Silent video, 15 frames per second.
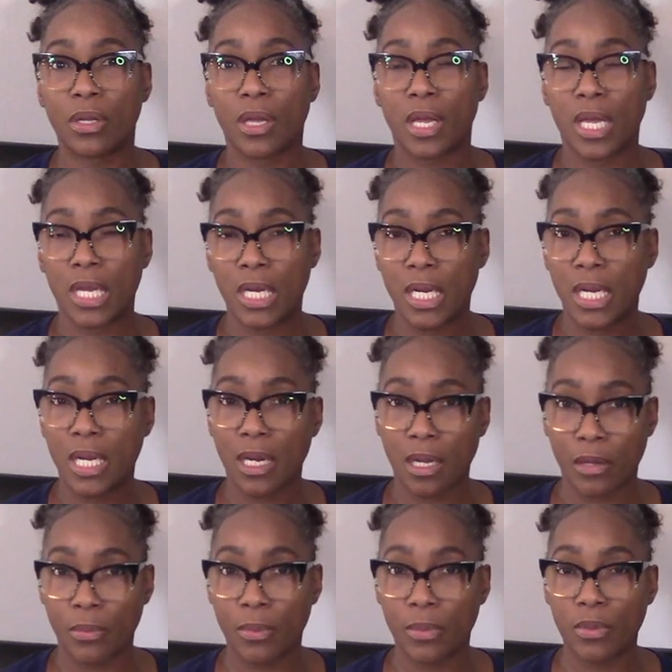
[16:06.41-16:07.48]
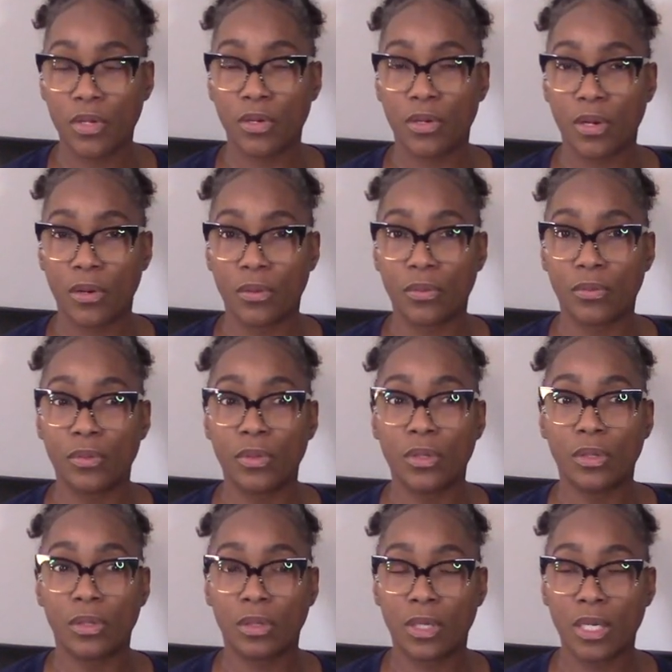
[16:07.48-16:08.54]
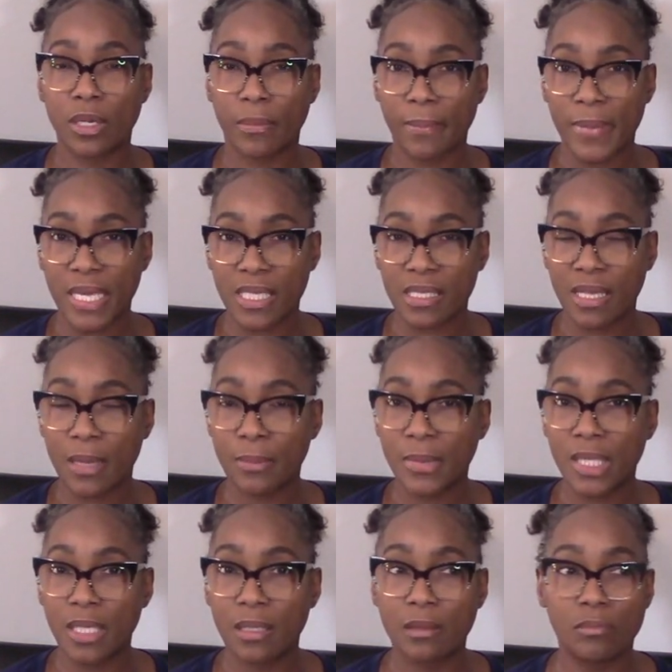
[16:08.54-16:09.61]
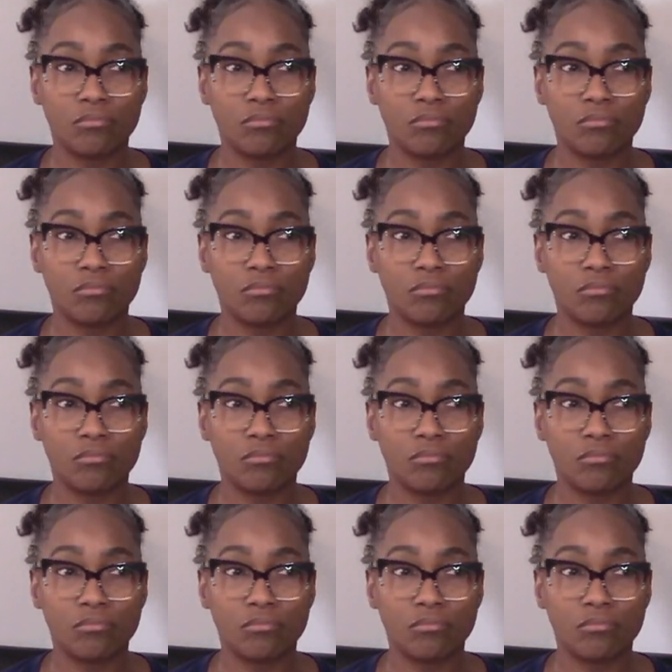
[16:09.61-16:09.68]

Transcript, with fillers: And then I'll, you know, cook me something